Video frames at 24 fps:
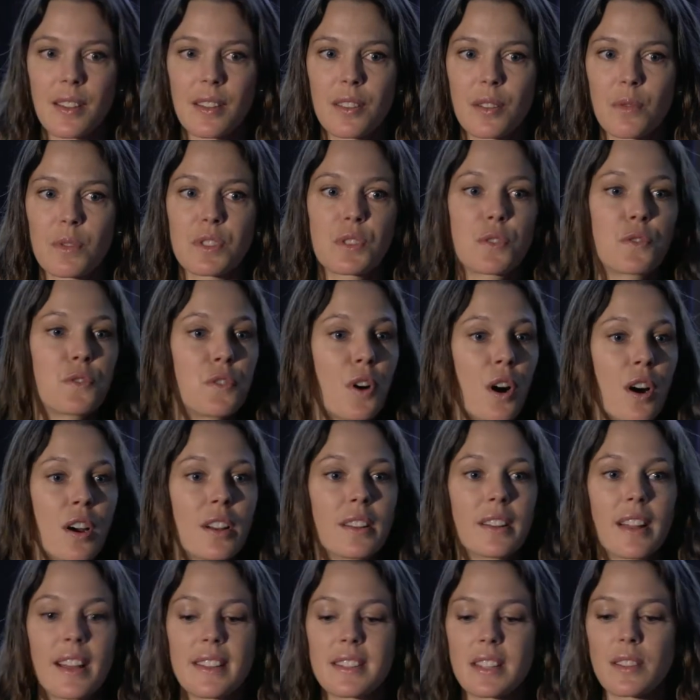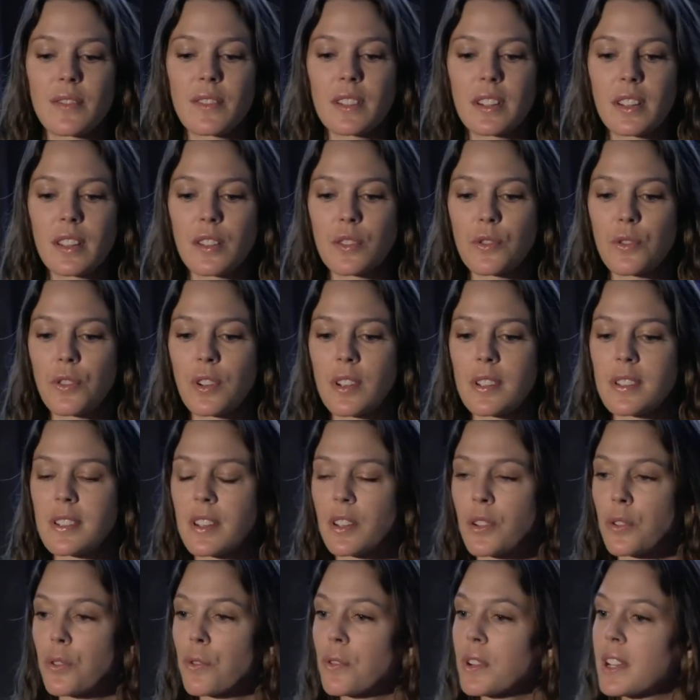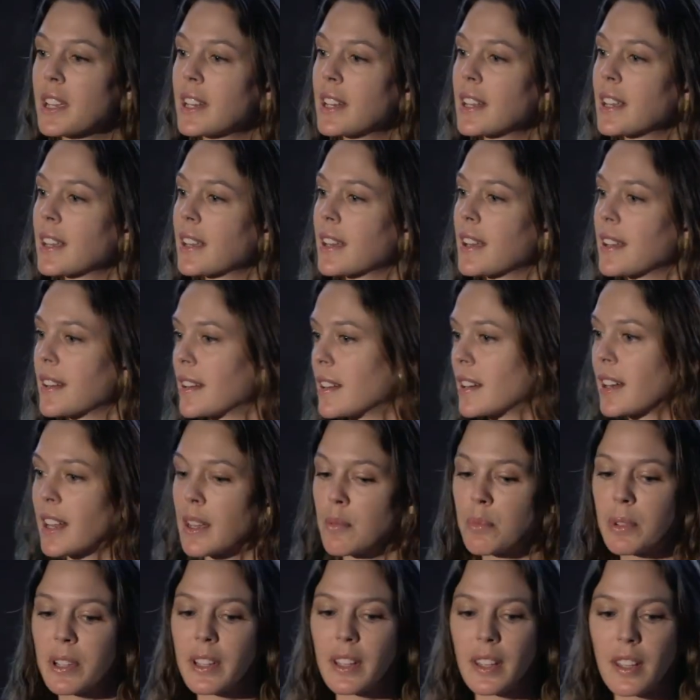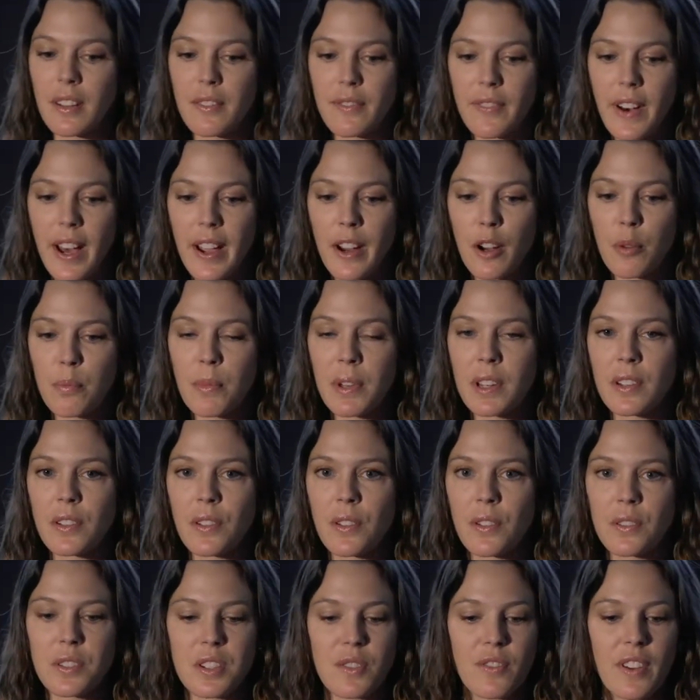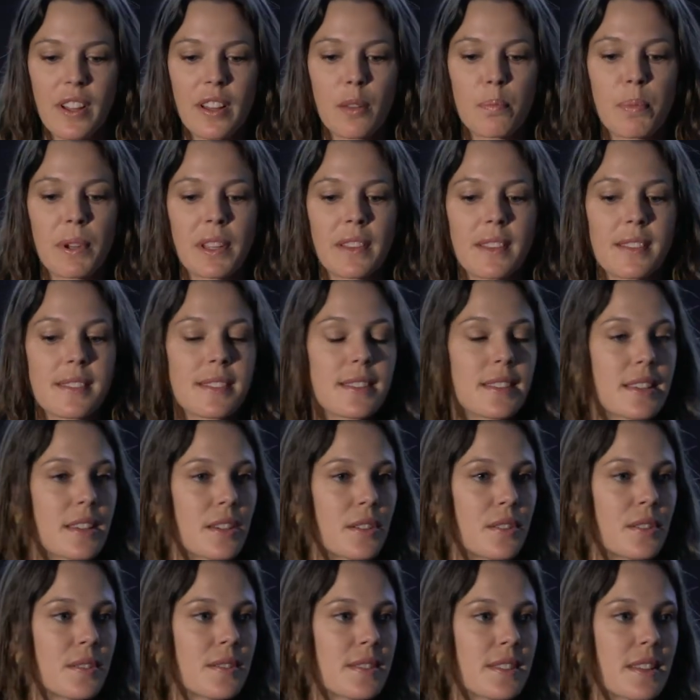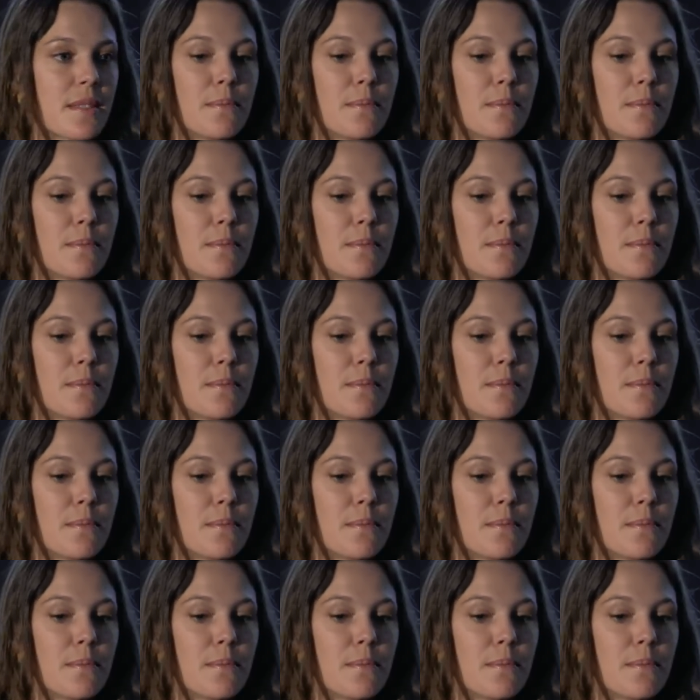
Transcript: There was far less of an interest in creating an enabling environment or developing the skills